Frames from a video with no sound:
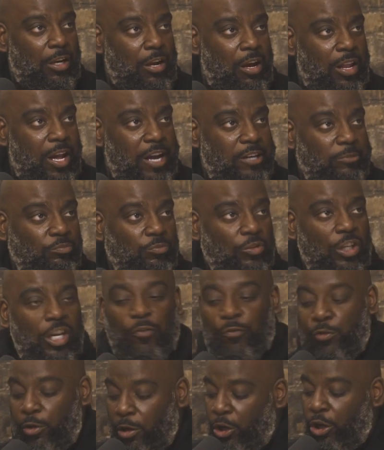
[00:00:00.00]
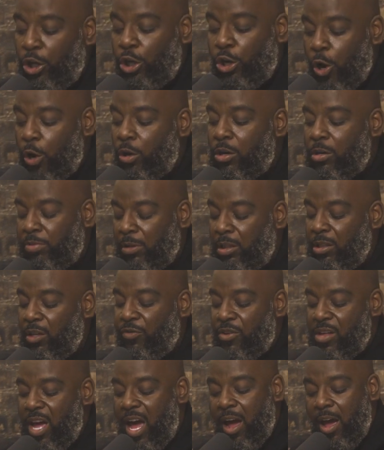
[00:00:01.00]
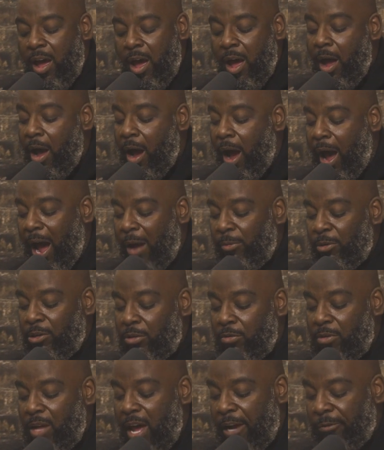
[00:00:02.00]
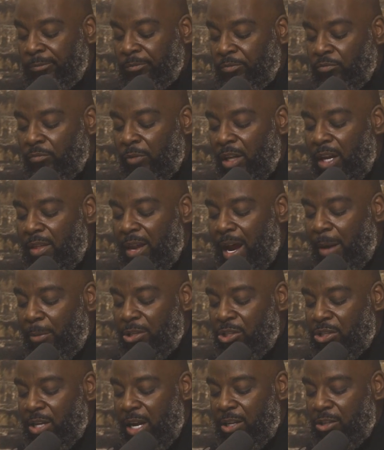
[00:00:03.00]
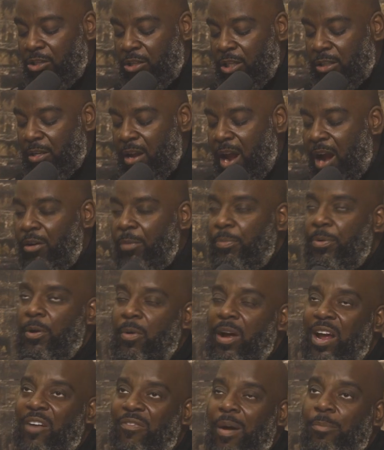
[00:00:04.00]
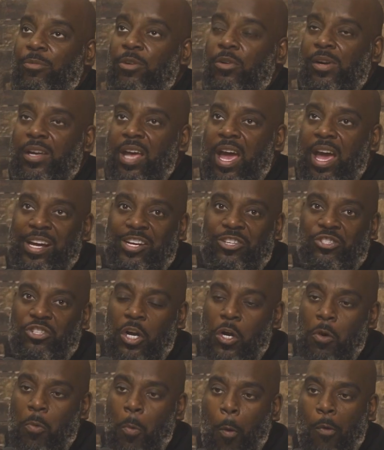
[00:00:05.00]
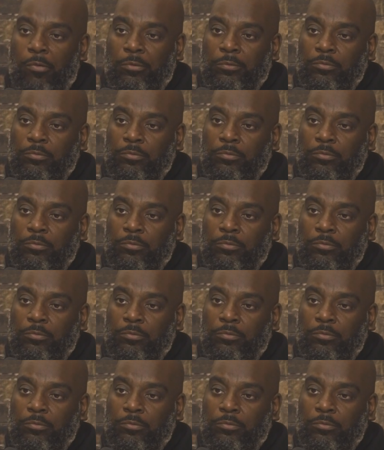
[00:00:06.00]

and all that. Yeah. If you're gonna go completely for that, I would do that. And I would change this carrot puree. If I'm doing Asian,